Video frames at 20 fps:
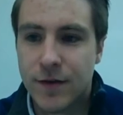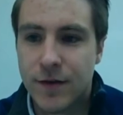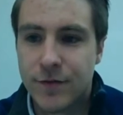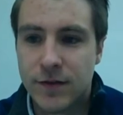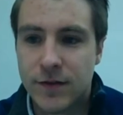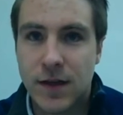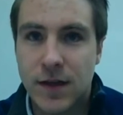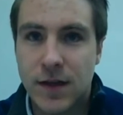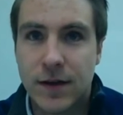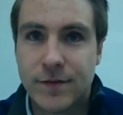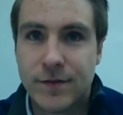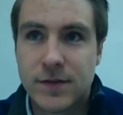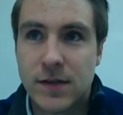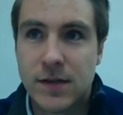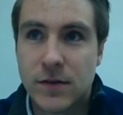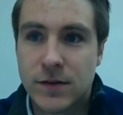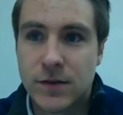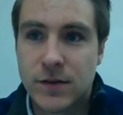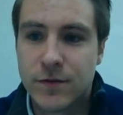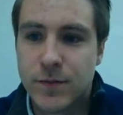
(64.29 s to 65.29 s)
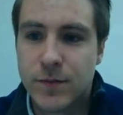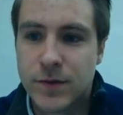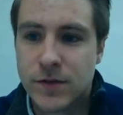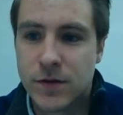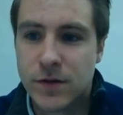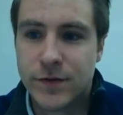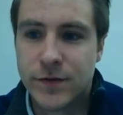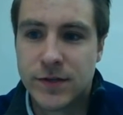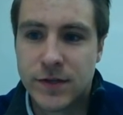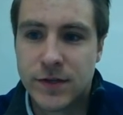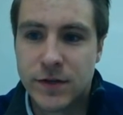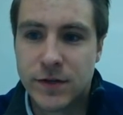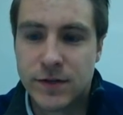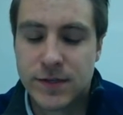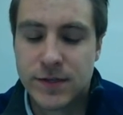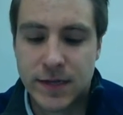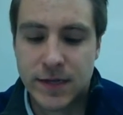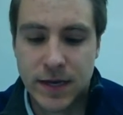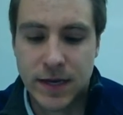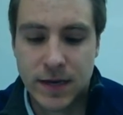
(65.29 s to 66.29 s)
a lot of cells from the surface of your
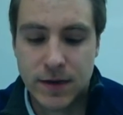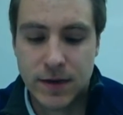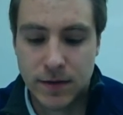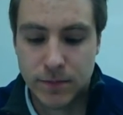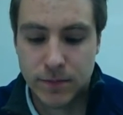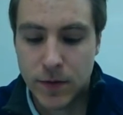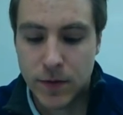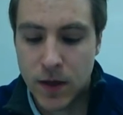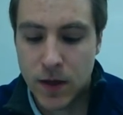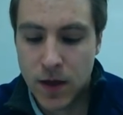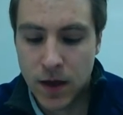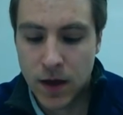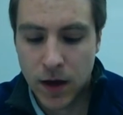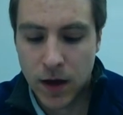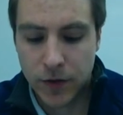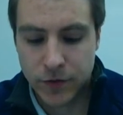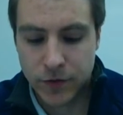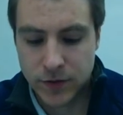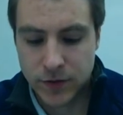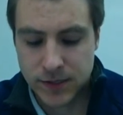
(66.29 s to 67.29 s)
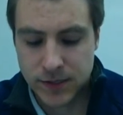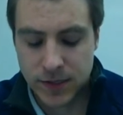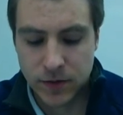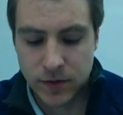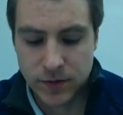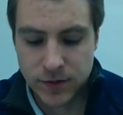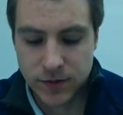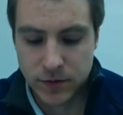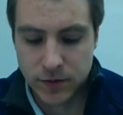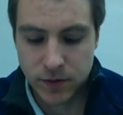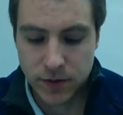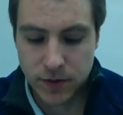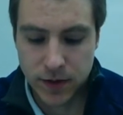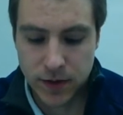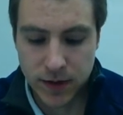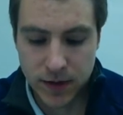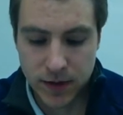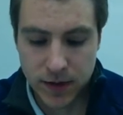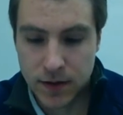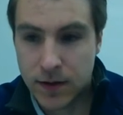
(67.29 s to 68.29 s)
skin, and other cells
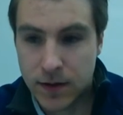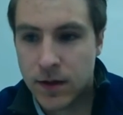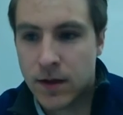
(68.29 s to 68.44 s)
are